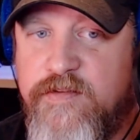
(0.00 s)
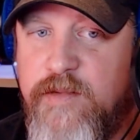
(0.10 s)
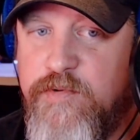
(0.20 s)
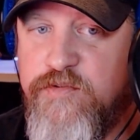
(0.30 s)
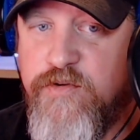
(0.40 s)
this
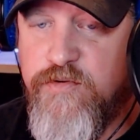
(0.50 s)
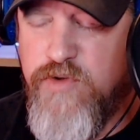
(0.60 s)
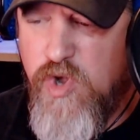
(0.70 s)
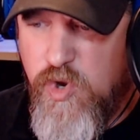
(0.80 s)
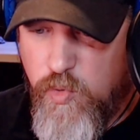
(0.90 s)

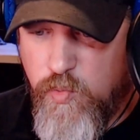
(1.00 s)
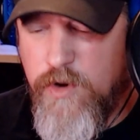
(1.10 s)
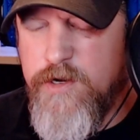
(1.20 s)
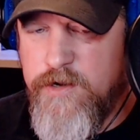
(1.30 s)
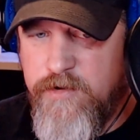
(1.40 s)
episode,
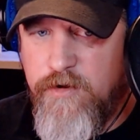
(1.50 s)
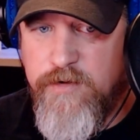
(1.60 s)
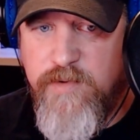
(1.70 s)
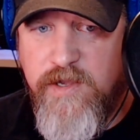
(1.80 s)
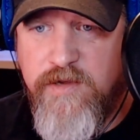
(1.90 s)
we're going to talk
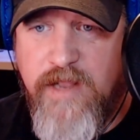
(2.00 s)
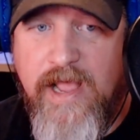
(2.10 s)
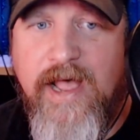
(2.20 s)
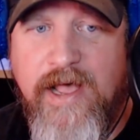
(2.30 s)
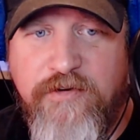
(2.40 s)
about
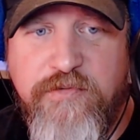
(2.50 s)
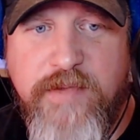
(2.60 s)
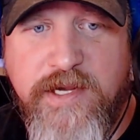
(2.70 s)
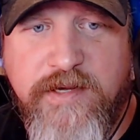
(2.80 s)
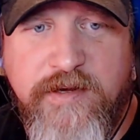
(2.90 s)
how to
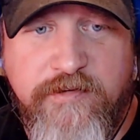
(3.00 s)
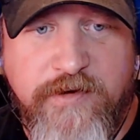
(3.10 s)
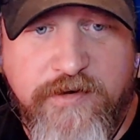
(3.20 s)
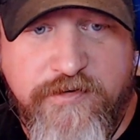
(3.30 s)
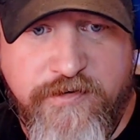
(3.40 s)
make an
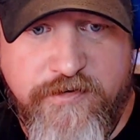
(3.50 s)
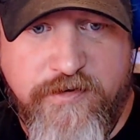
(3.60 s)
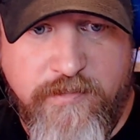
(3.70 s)
introduction to